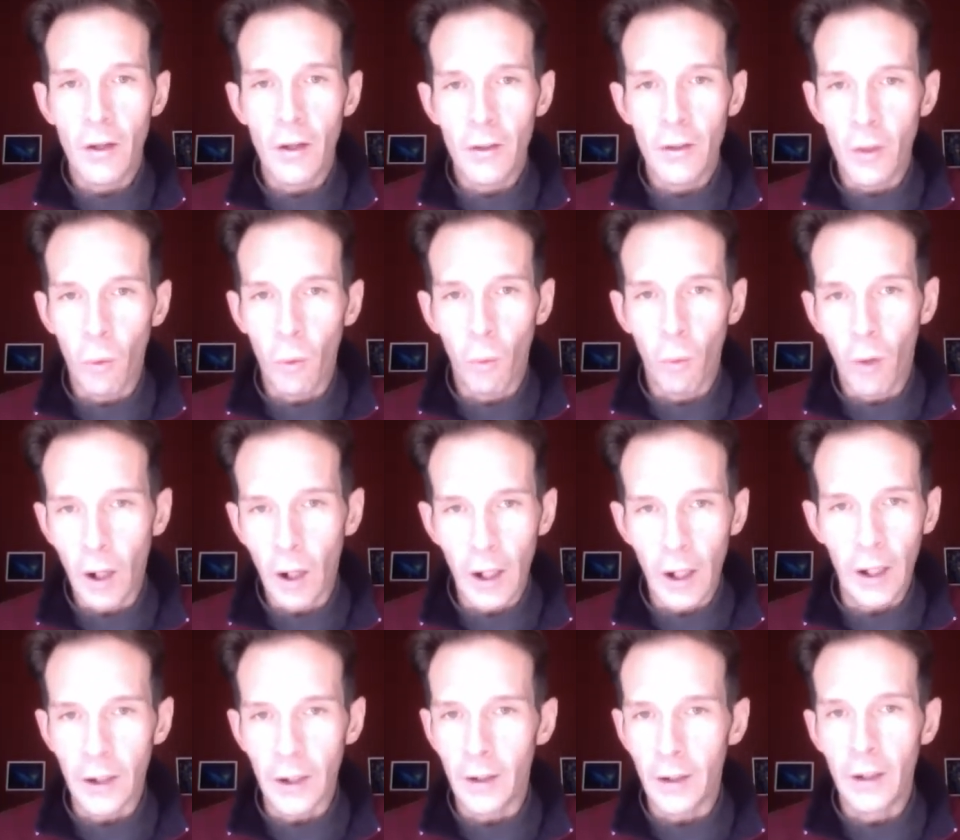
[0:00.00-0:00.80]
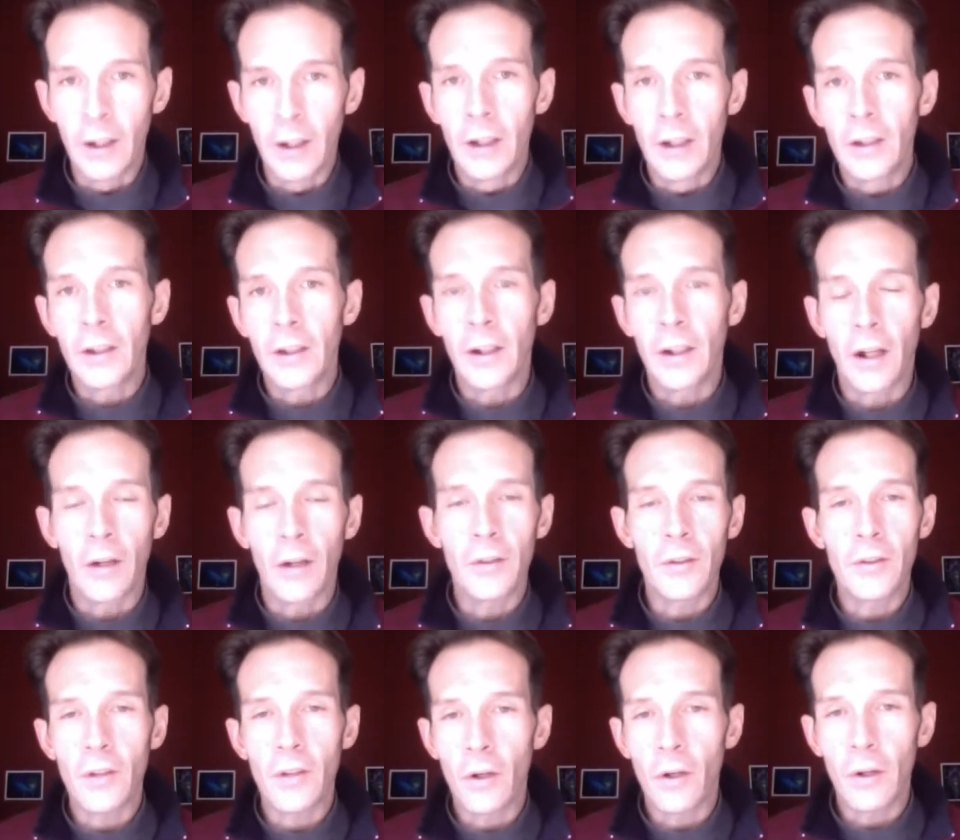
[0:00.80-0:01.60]
the one, you
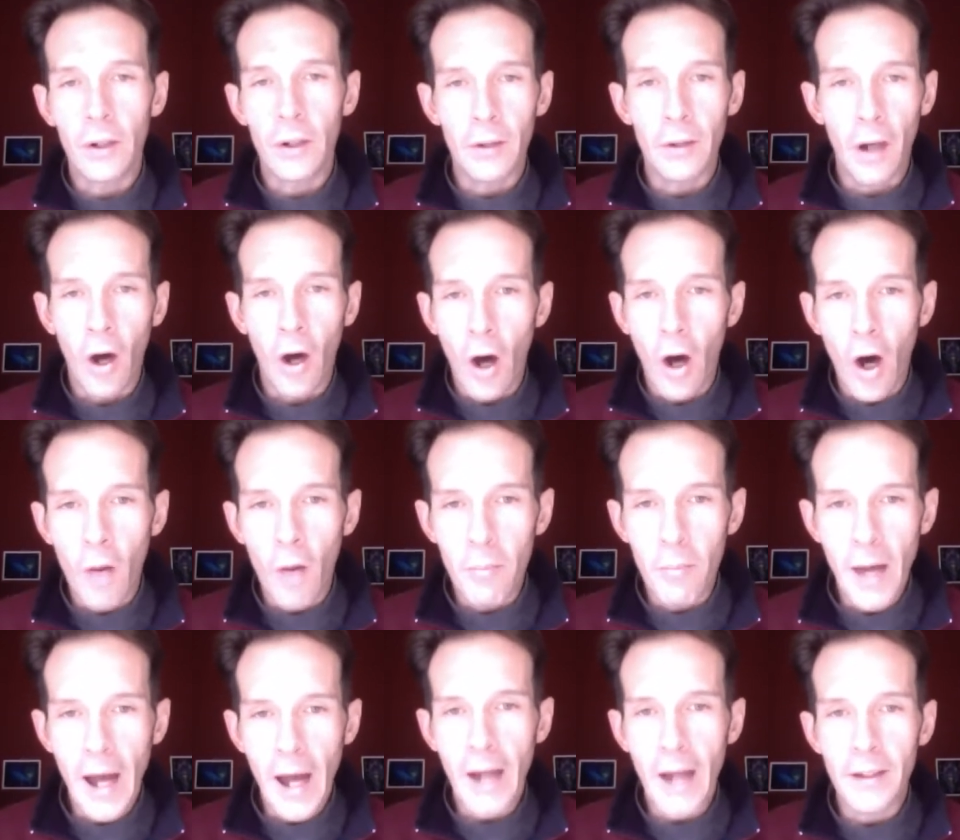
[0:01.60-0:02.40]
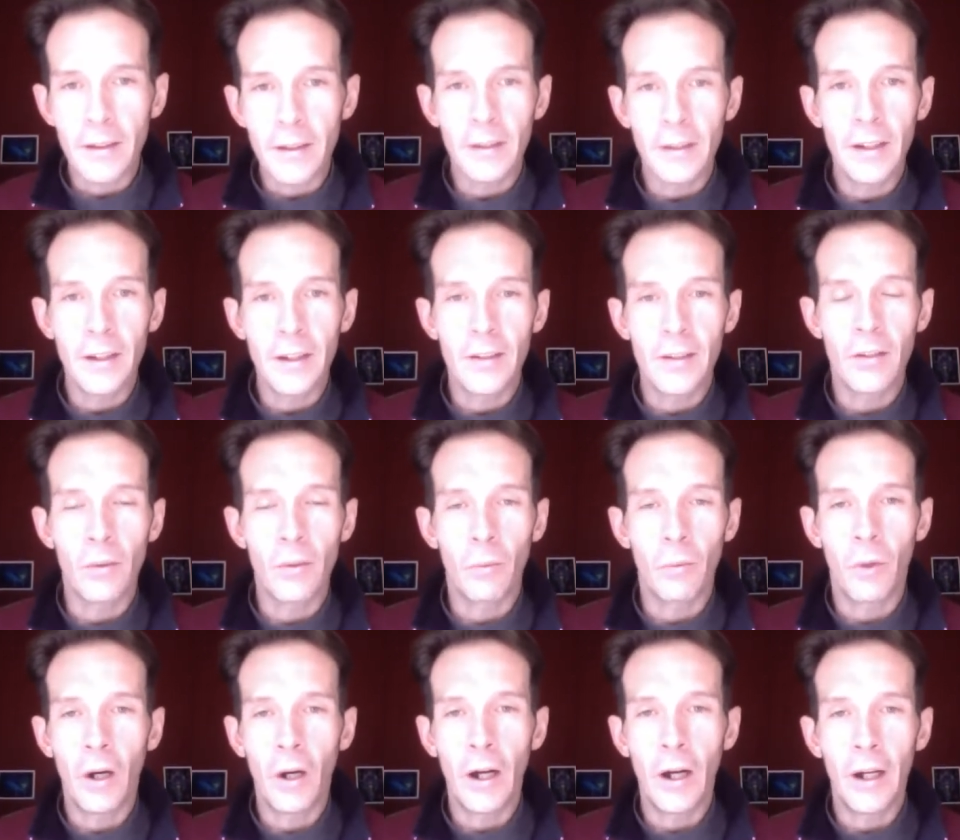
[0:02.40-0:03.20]
know, so all paths lead to the
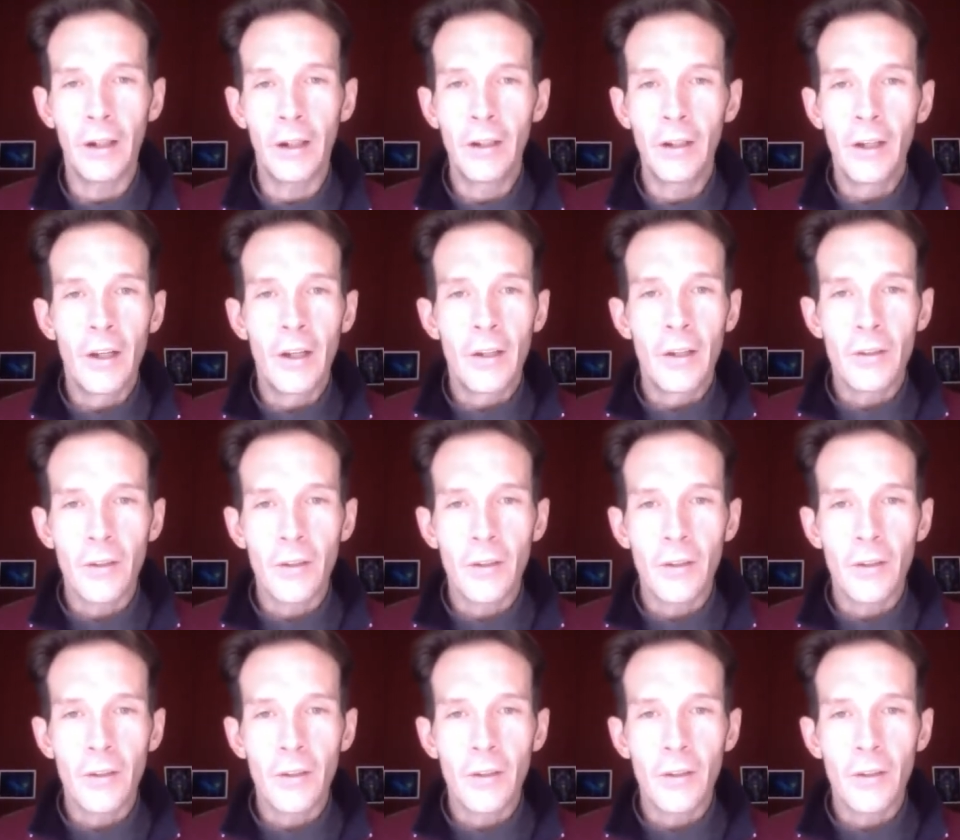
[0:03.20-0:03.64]
one,